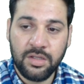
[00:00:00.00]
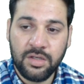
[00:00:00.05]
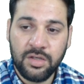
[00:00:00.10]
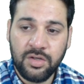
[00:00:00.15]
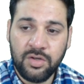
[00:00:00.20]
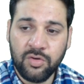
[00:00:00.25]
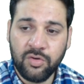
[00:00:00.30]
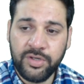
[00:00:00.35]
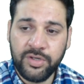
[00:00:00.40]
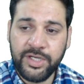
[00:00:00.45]

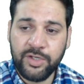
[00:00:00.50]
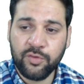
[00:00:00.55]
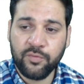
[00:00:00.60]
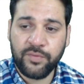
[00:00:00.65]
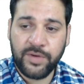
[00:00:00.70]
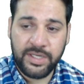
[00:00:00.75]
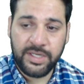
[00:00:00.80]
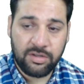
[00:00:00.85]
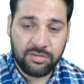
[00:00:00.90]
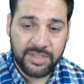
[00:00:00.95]
No need to
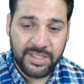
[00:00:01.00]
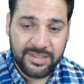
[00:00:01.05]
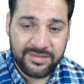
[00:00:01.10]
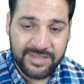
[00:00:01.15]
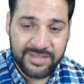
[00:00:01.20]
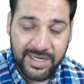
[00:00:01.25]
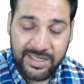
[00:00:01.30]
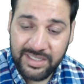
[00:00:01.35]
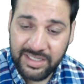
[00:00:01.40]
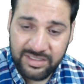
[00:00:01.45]
find out the
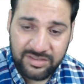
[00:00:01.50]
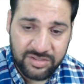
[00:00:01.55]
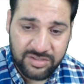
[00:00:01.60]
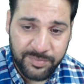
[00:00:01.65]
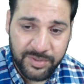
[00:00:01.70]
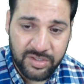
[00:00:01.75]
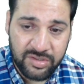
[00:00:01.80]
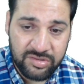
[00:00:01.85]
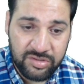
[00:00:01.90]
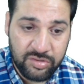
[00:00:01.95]
exact answer
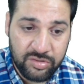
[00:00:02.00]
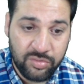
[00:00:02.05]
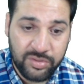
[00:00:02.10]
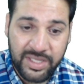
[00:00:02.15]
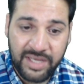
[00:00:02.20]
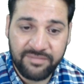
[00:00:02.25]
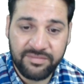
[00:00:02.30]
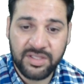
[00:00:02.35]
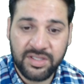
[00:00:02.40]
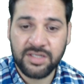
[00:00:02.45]
because you
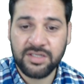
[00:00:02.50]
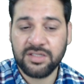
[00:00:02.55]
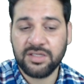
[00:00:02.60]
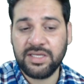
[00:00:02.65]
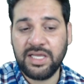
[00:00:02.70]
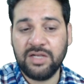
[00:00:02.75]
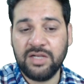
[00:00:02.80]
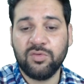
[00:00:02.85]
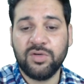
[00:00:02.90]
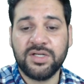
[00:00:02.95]
don't have that
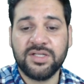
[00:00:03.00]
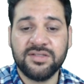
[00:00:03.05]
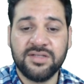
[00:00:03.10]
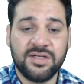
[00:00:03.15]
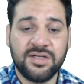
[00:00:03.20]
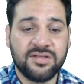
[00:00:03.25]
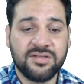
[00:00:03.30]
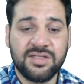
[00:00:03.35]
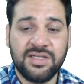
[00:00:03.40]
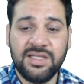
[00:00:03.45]
calculator.
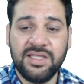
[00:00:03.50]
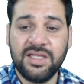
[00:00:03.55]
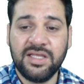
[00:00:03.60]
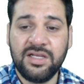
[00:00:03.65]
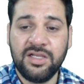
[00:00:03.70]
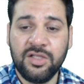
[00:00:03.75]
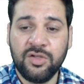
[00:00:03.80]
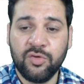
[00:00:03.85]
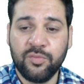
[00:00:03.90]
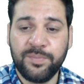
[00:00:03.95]
It is
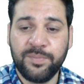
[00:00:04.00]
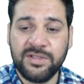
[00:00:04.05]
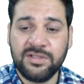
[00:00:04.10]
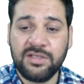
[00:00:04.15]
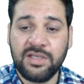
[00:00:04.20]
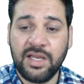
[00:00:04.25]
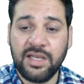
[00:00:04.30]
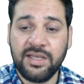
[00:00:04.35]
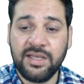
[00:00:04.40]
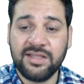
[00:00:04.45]
clearly
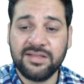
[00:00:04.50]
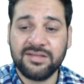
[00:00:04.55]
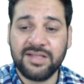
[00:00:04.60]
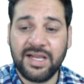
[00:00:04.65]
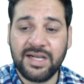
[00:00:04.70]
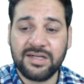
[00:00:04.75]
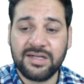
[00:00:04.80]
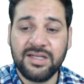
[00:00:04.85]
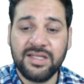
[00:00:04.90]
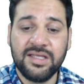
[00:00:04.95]
rupees 10
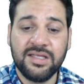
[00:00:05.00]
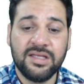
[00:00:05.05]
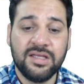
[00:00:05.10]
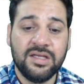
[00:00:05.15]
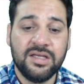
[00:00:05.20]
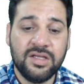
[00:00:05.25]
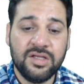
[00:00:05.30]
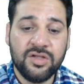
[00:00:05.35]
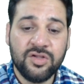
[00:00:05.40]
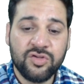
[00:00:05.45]
exactly.
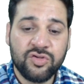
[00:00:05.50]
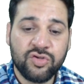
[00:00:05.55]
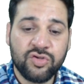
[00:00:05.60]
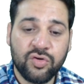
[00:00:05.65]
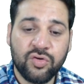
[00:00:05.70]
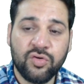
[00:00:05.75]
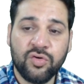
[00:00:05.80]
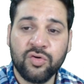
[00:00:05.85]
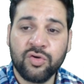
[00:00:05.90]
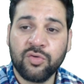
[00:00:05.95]

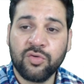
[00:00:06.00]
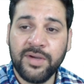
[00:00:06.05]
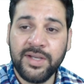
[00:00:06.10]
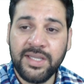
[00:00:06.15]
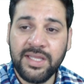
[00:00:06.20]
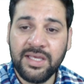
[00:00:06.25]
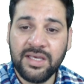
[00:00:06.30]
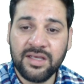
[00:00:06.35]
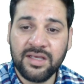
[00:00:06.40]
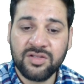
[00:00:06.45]
So
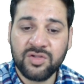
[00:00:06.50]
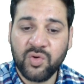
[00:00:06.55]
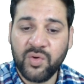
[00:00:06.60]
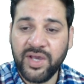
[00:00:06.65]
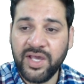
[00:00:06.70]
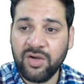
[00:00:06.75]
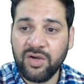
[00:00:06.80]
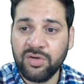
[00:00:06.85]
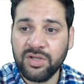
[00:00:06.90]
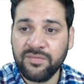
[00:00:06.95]
20 ka
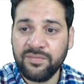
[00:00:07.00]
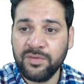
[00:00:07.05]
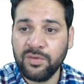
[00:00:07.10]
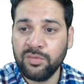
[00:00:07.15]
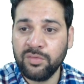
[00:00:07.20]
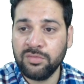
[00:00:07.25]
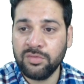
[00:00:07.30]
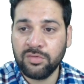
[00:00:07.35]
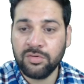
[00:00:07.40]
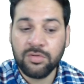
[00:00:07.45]
square root, if
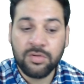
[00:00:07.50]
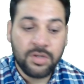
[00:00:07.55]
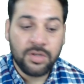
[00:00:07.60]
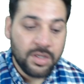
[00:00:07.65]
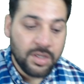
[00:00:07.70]
you know,